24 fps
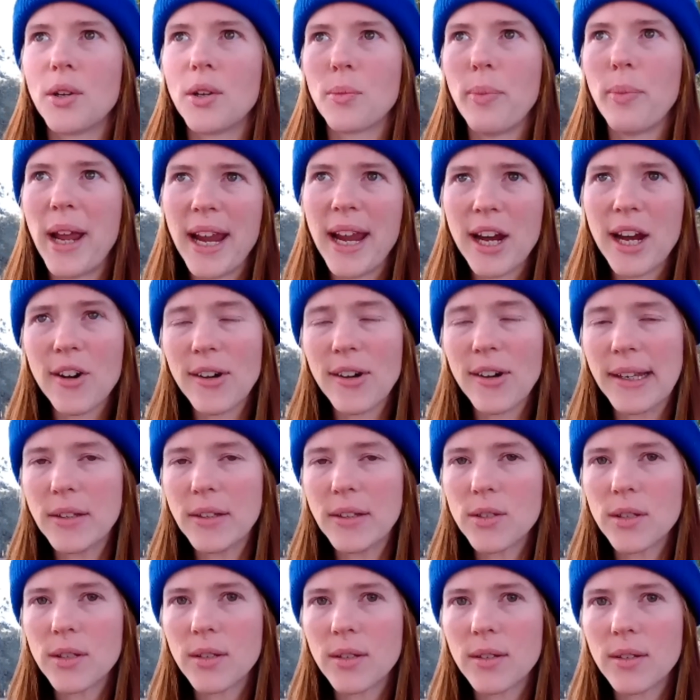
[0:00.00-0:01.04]

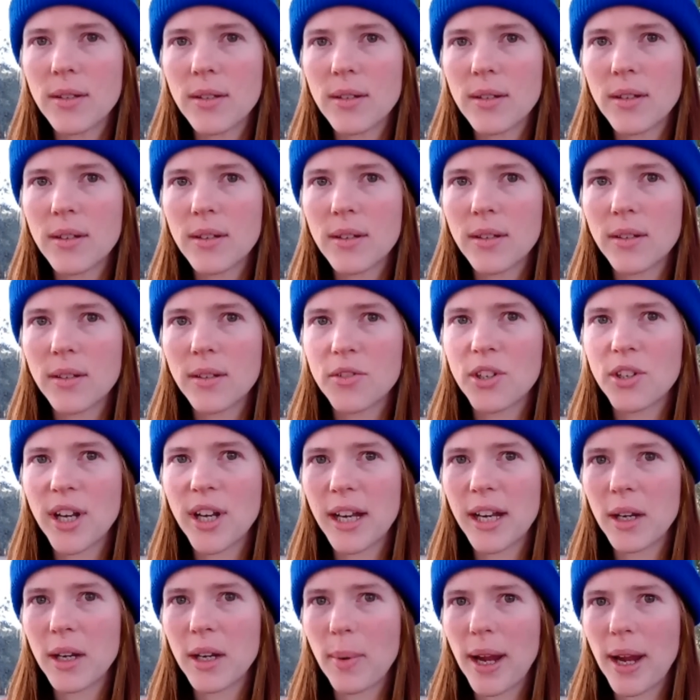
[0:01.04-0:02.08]
parent, your
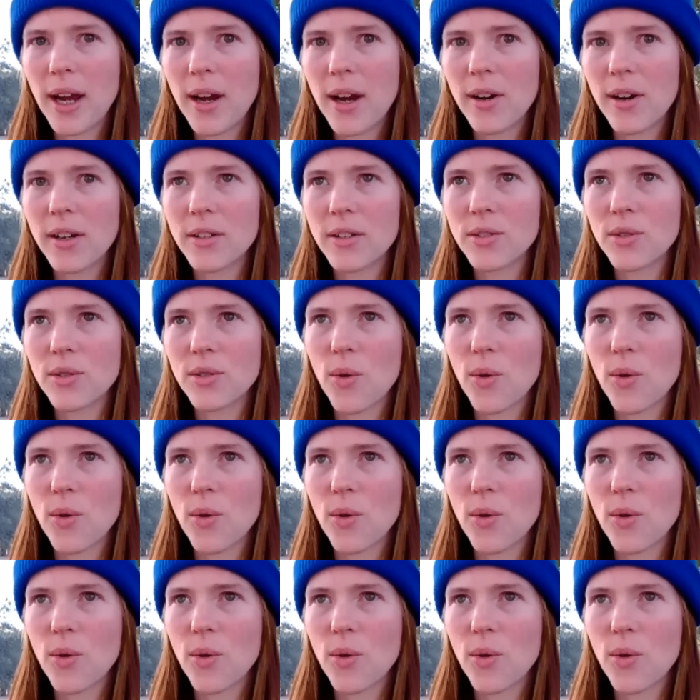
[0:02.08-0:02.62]
genetic parent,